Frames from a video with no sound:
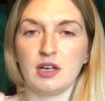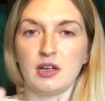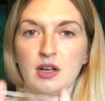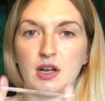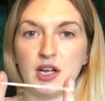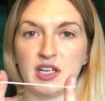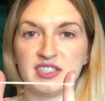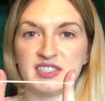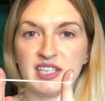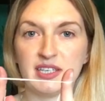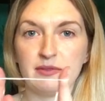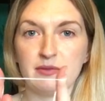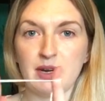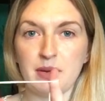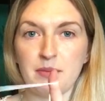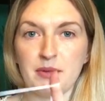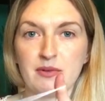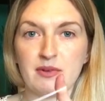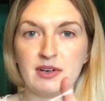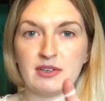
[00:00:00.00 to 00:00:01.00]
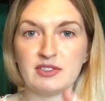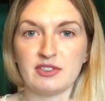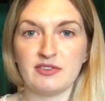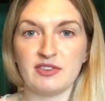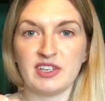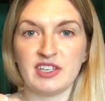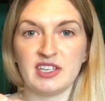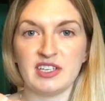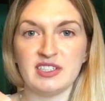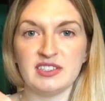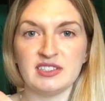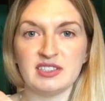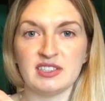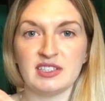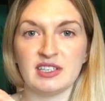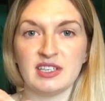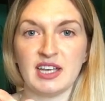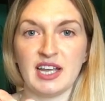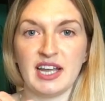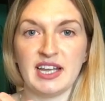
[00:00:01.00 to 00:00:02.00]
I say wrap it around your fingers
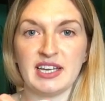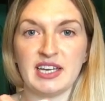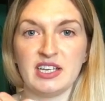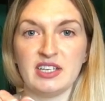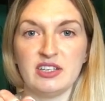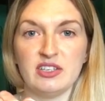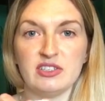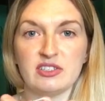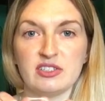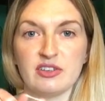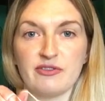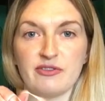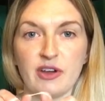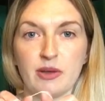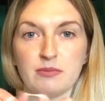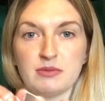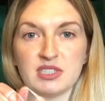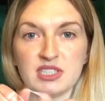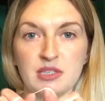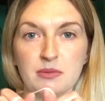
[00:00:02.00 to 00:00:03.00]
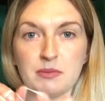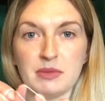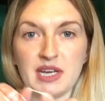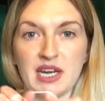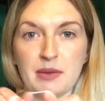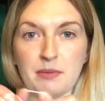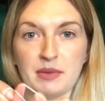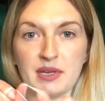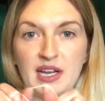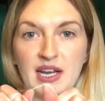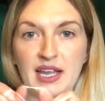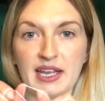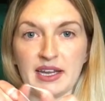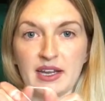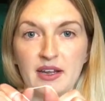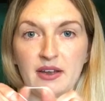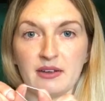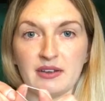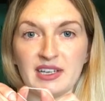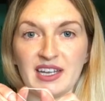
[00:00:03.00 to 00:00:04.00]
and then use your thumbs to manipulate,
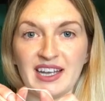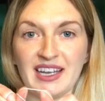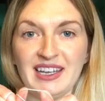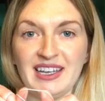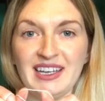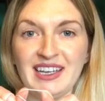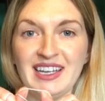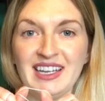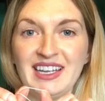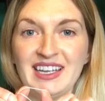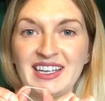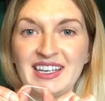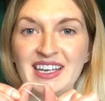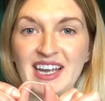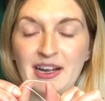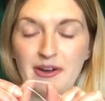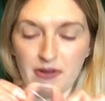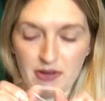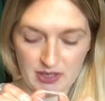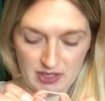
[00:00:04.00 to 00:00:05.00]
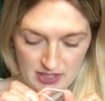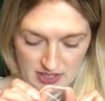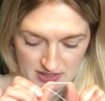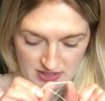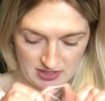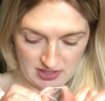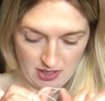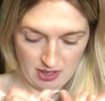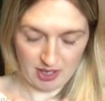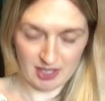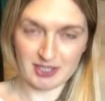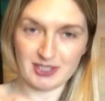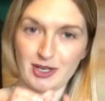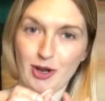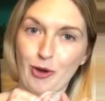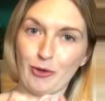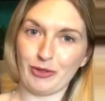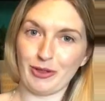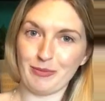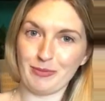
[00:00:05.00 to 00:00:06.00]
okay? Now, it's hard to
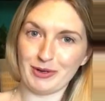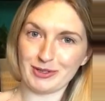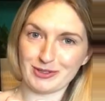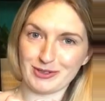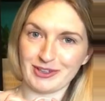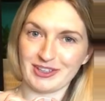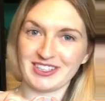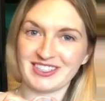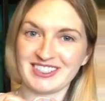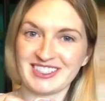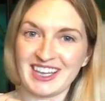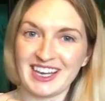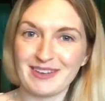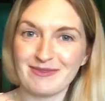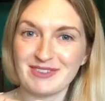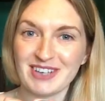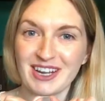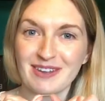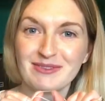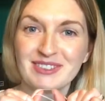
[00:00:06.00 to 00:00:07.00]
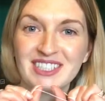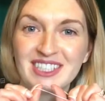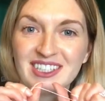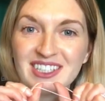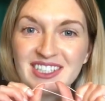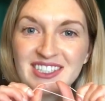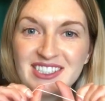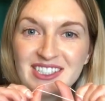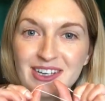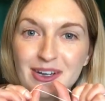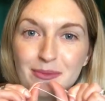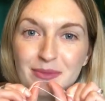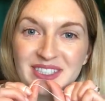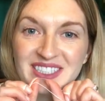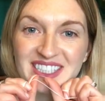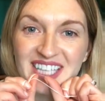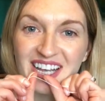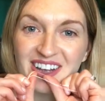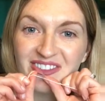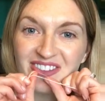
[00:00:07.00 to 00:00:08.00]
hold the model at the same time, so I'm going to do it on
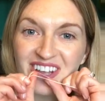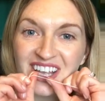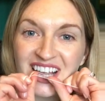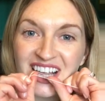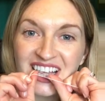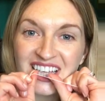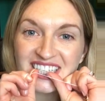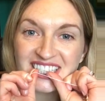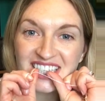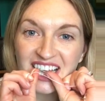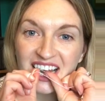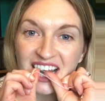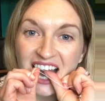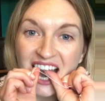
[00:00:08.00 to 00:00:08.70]
myself. So,